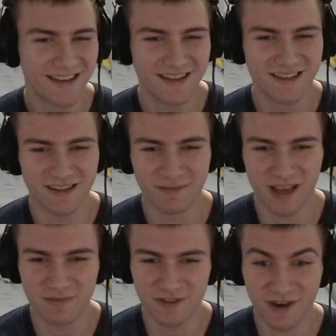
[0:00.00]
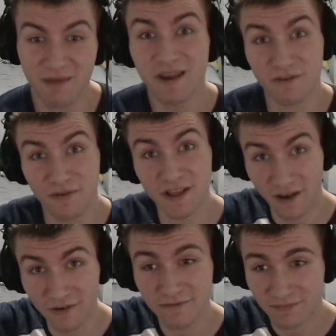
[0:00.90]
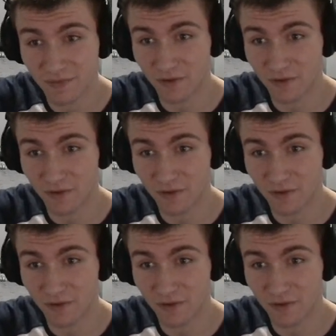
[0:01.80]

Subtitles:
sometime soon. I made a video a